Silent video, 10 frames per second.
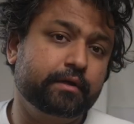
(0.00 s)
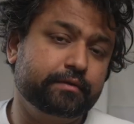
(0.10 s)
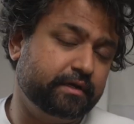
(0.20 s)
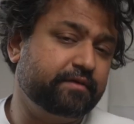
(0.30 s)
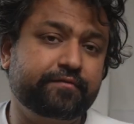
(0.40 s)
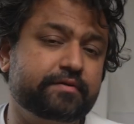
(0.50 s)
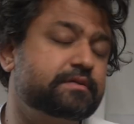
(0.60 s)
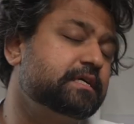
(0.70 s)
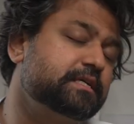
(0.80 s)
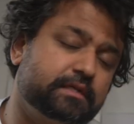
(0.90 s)
the
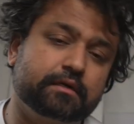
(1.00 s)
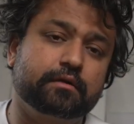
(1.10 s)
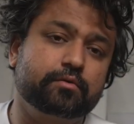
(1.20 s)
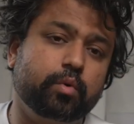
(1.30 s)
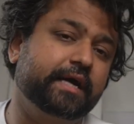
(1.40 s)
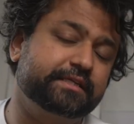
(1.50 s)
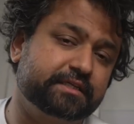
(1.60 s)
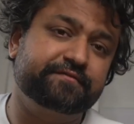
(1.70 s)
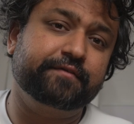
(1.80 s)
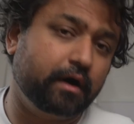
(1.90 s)
difference isn't twice
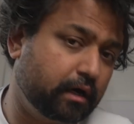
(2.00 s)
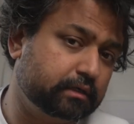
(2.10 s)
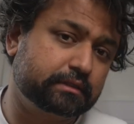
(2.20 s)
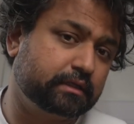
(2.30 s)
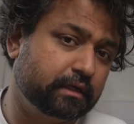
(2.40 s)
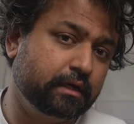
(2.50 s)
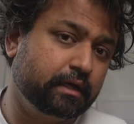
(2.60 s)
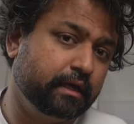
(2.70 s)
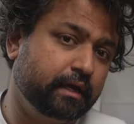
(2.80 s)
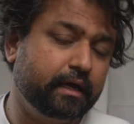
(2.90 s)
as fast,
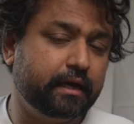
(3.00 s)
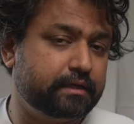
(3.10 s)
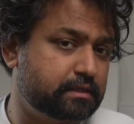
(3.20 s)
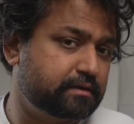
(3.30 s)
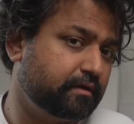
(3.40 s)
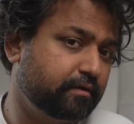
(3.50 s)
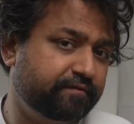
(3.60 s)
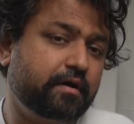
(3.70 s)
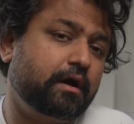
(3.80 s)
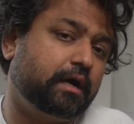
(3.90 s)
it's
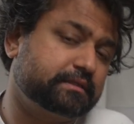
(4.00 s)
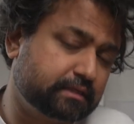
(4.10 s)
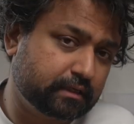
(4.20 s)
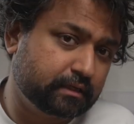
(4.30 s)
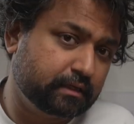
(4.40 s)
fast.